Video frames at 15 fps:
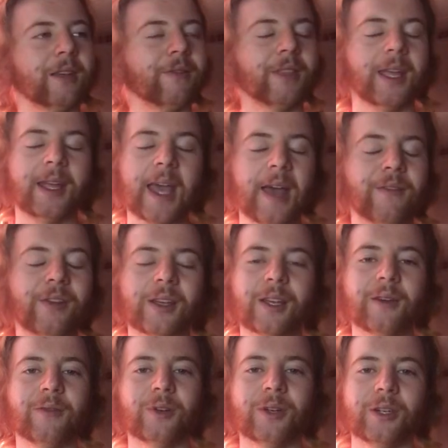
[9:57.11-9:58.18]
if they haven't
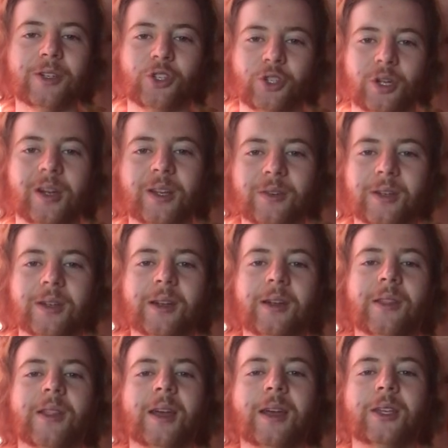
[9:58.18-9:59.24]
covered a
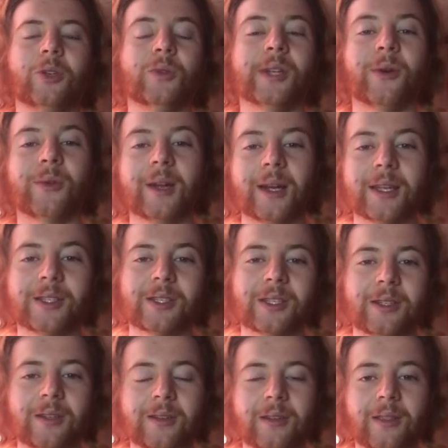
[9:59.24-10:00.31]
genre that you don't
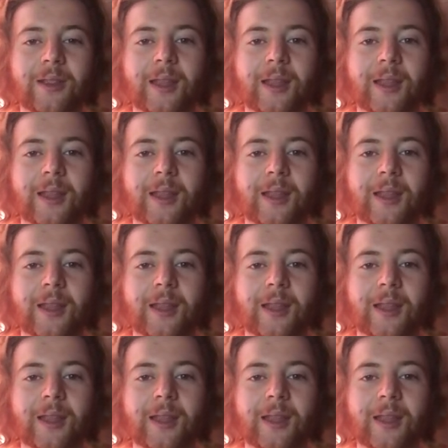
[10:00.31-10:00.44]
listen